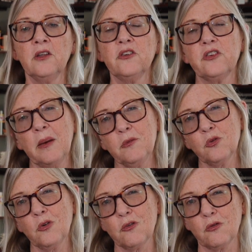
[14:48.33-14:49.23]
Some
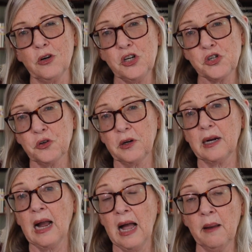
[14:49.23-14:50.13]
sort of reassuring
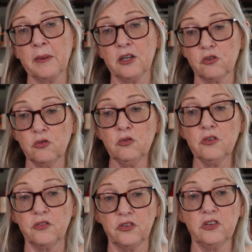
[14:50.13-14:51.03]
comment to
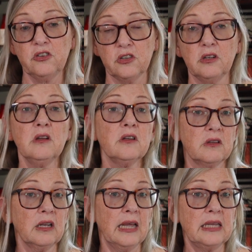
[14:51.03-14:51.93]
the physician
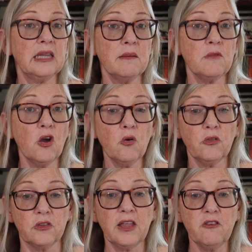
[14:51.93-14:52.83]
to let them know
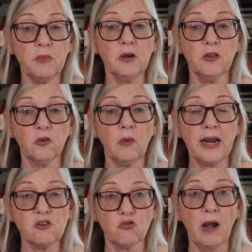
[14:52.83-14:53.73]
that they've been on the
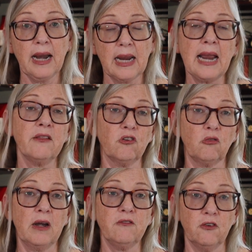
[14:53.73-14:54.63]
right track and they're
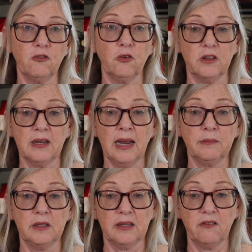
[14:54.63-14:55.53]
grateful for the
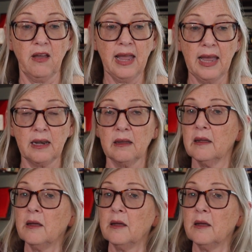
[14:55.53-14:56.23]
time that they've had